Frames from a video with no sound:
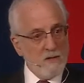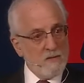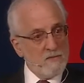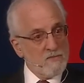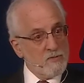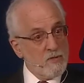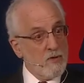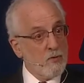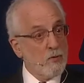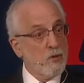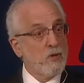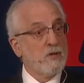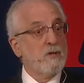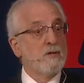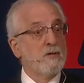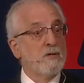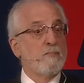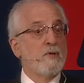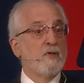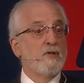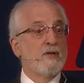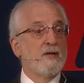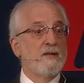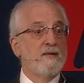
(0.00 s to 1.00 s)
So they're looking at
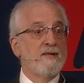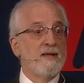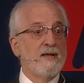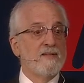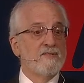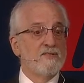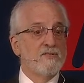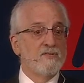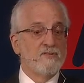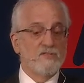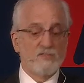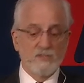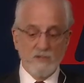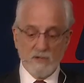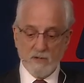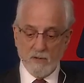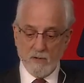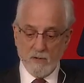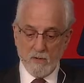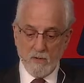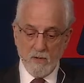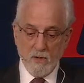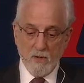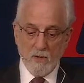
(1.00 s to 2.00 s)
building at net
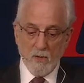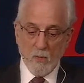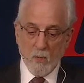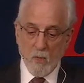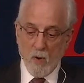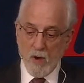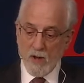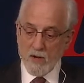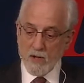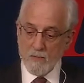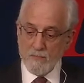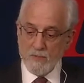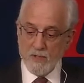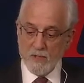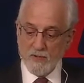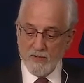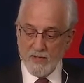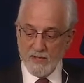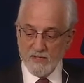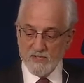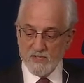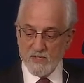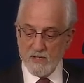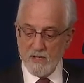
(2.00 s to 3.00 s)
zero water
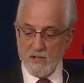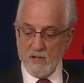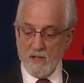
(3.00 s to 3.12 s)
buildings.